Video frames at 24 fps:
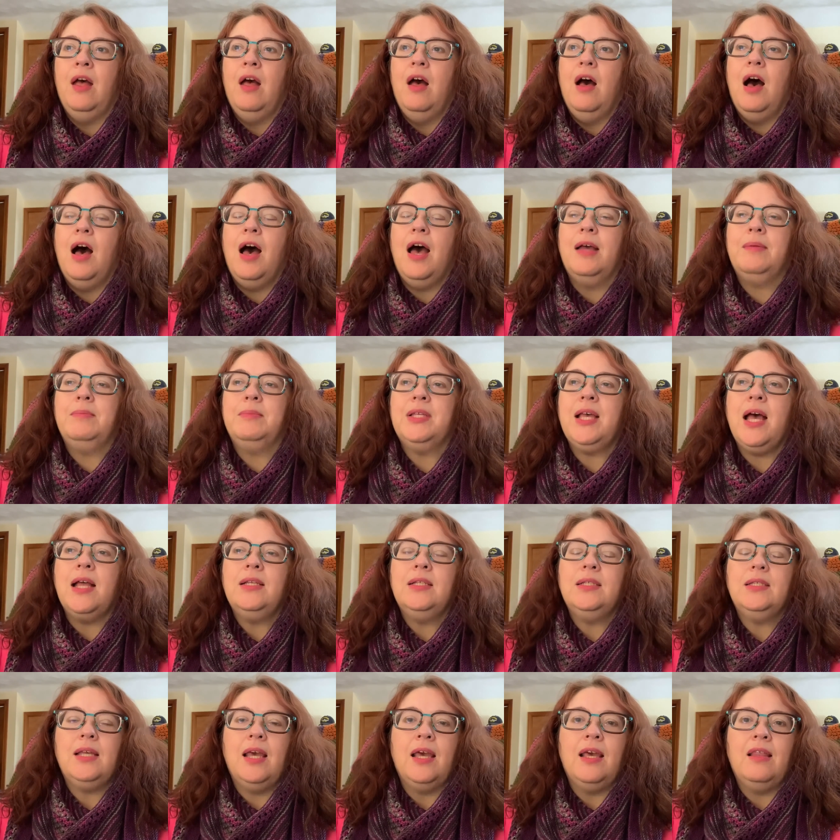I'm sad
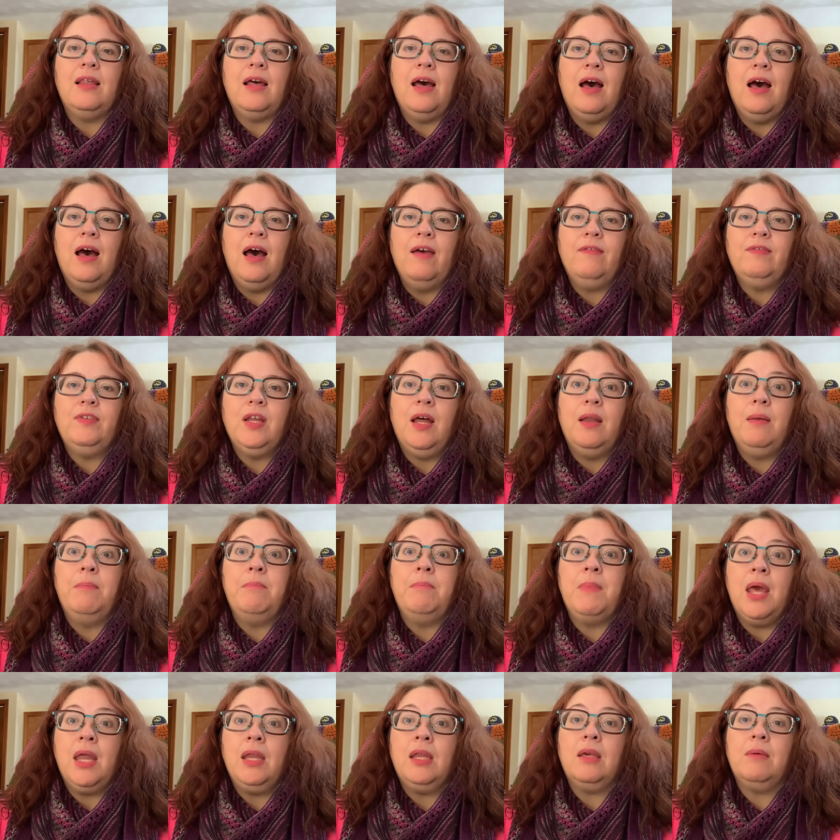to say that I've done
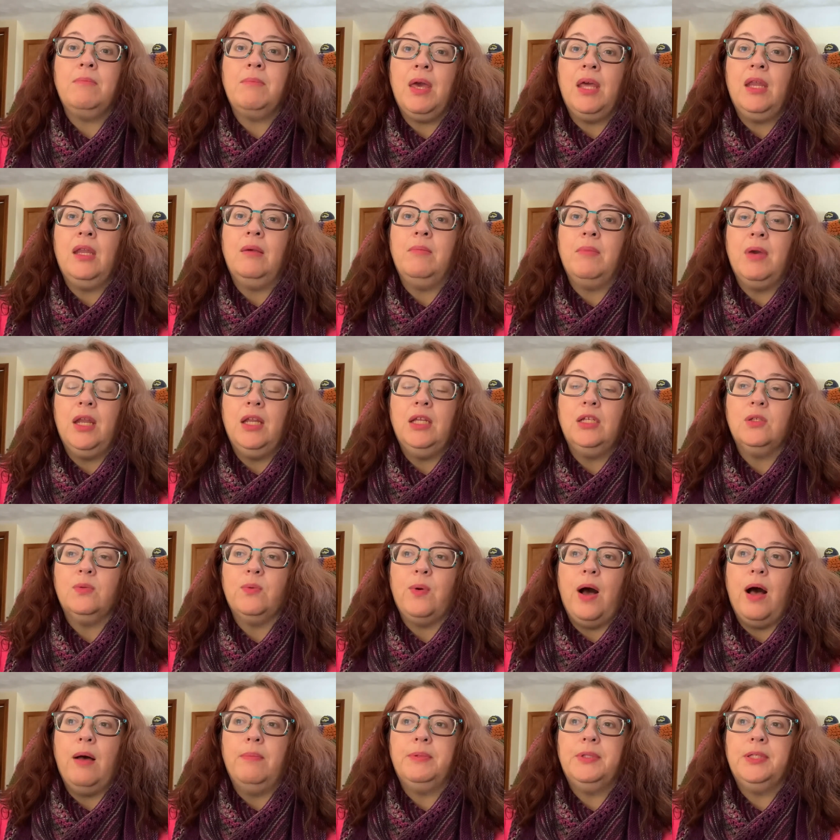many, many, many
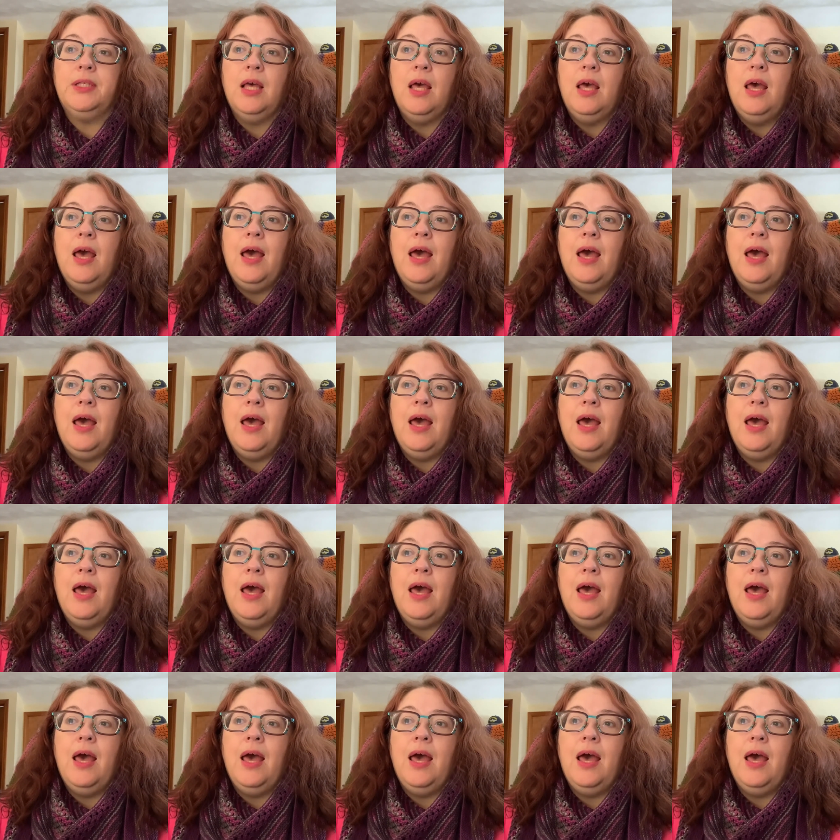swaps.